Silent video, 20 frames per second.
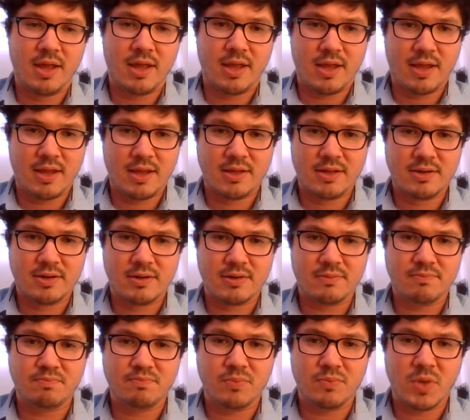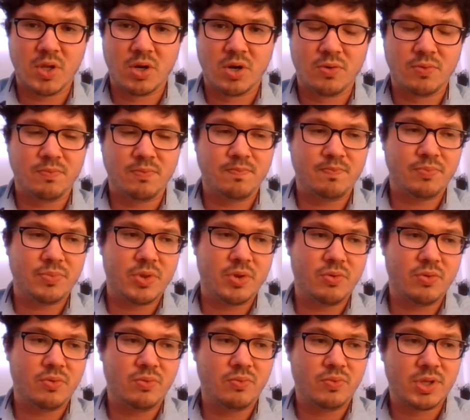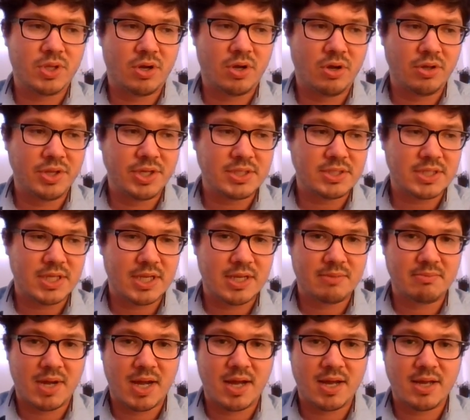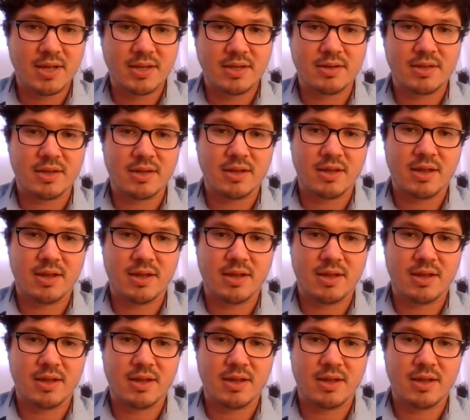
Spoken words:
And, with all this in mind,